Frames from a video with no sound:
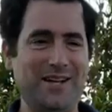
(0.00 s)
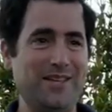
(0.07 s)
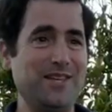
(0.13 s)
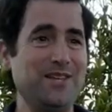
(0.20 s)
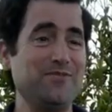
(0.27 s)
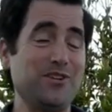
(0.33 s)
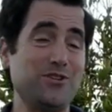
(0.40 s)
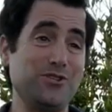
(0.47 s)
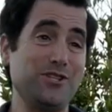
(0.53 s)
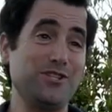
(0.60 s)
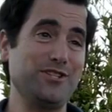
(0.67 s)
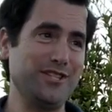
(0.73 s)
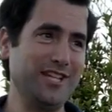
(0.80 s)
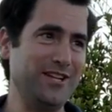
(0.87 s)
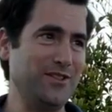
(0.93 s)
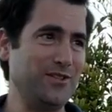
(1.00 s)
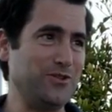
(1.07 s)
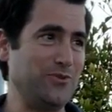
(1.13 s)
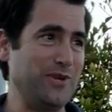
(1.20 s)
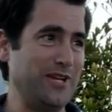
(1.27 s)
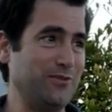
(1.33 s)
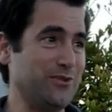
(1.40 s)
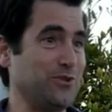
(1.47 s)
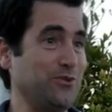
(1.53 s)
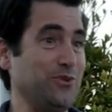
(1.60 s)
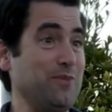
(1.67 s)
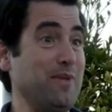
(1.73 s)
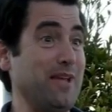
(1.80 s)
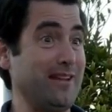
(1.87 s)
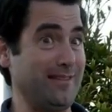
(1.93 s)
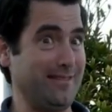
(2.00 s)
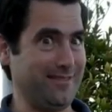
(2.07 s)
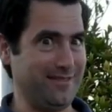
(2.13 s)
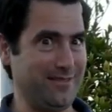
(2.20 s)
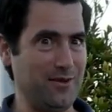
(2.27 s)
He eventually deleted the tweet, which only made it